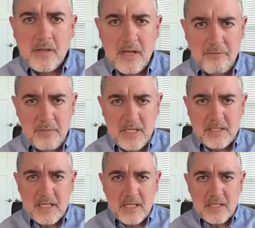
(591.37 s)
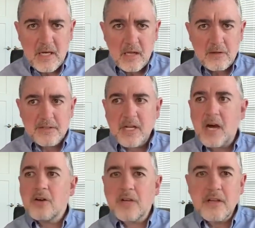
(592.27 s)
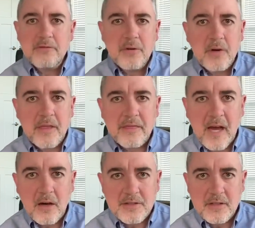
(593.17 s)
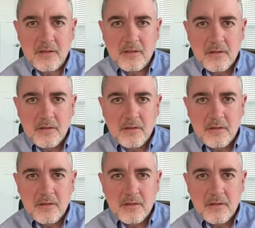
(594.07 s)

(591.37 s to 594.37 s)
Give me $10, God will give you $1,000.